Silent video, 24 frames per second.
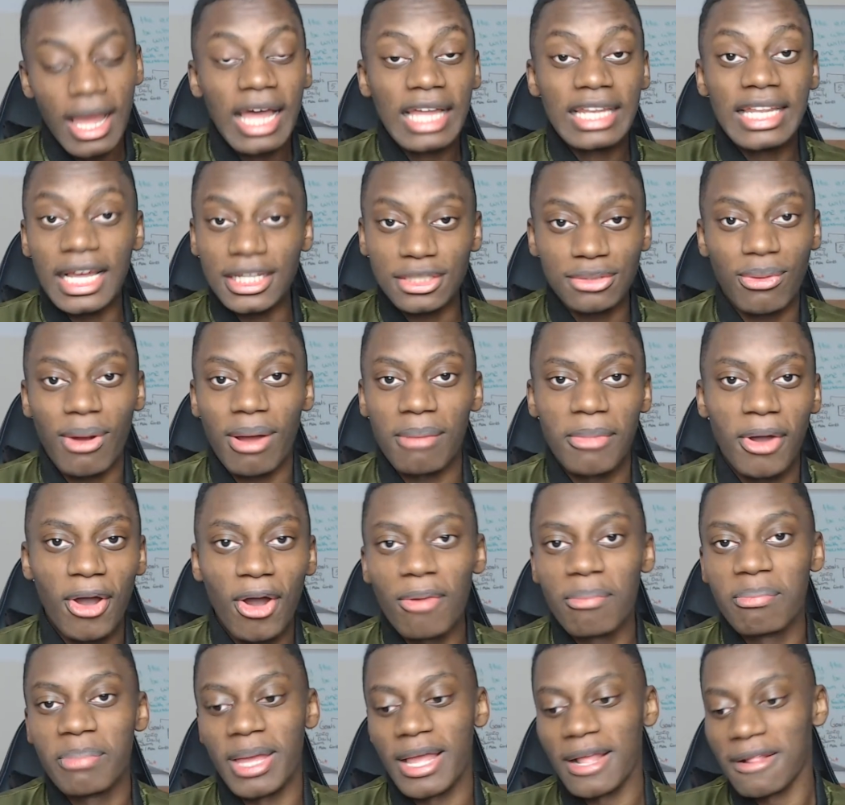That's why I'm
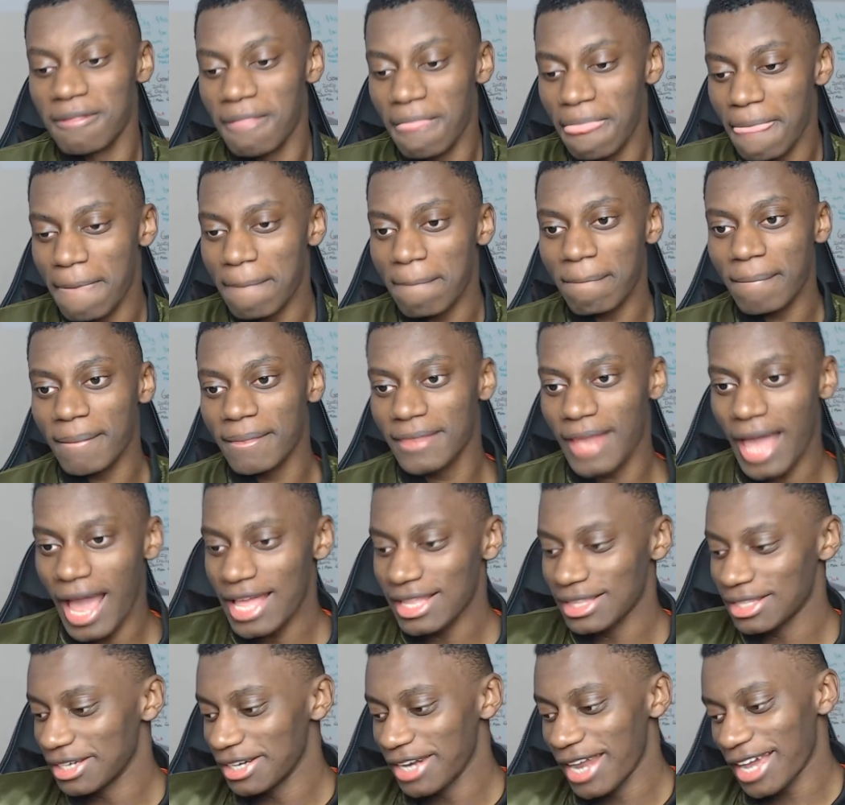hoping that
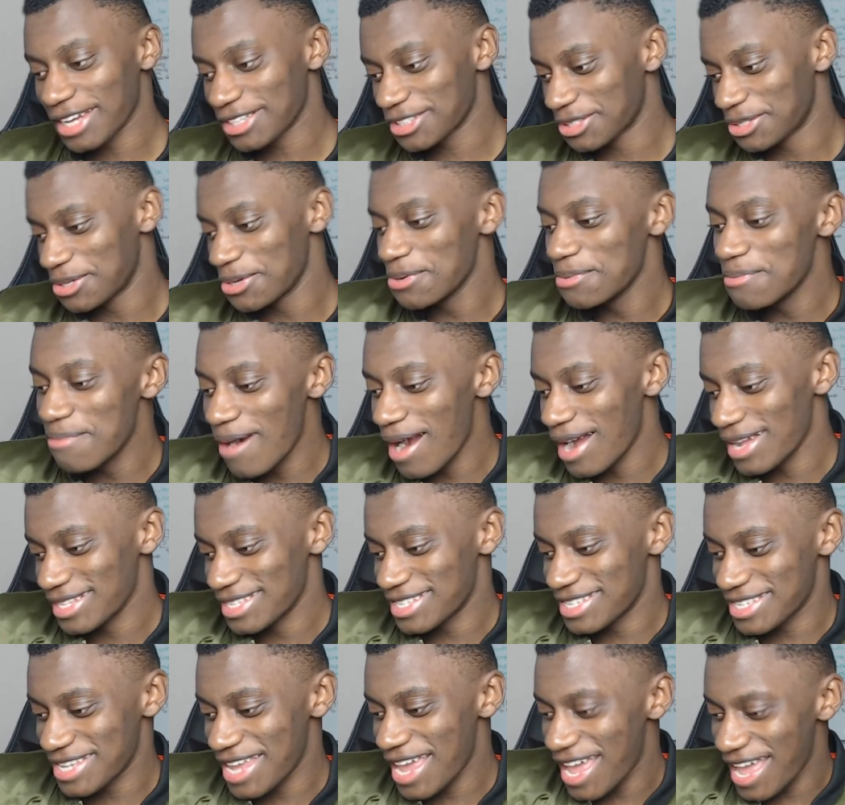in the next 2
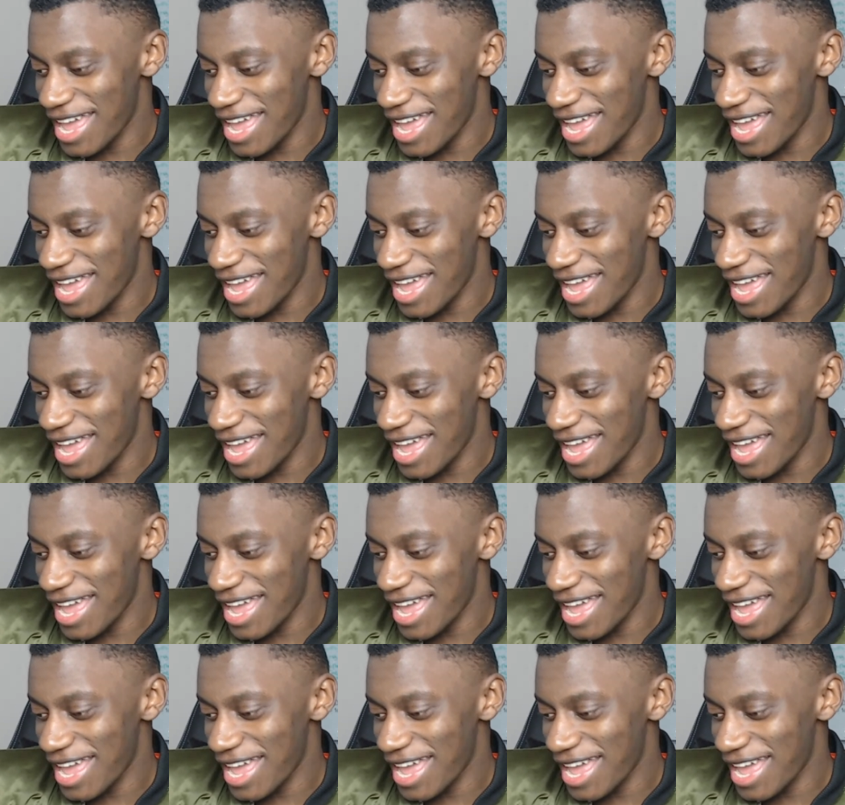months,